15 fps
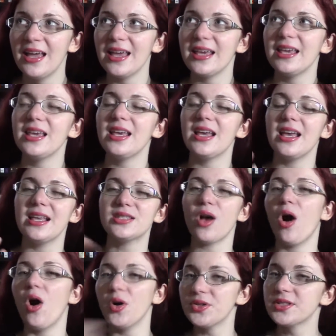he is
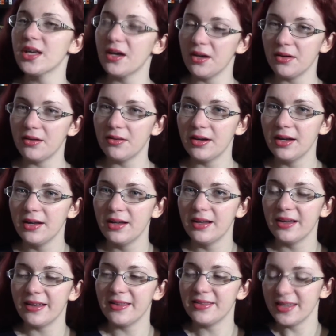also
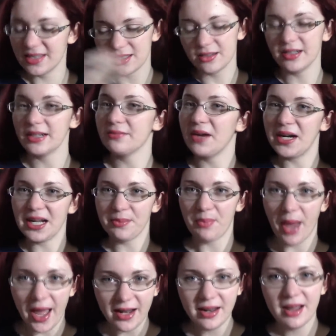this good at writing
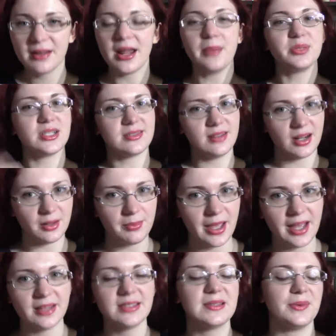men and I'm just not a
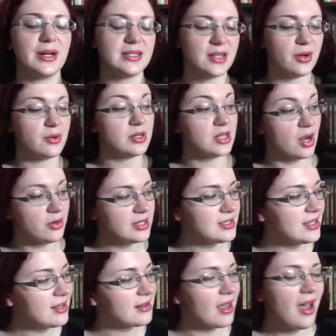man so I don't notice
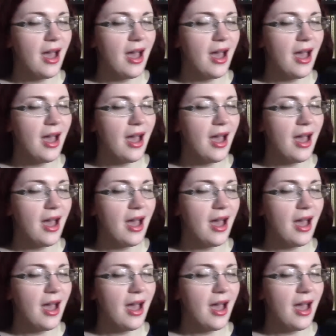it.